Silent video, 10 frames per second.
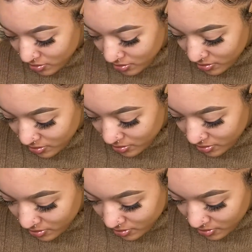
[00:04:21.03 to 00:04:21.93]

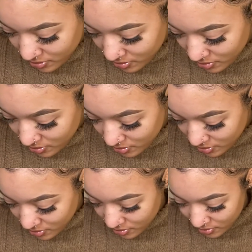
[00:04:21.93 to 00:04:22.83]

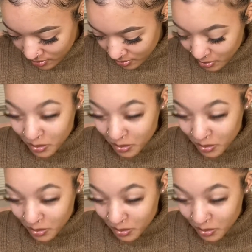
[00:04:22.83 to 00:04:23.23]
(silence)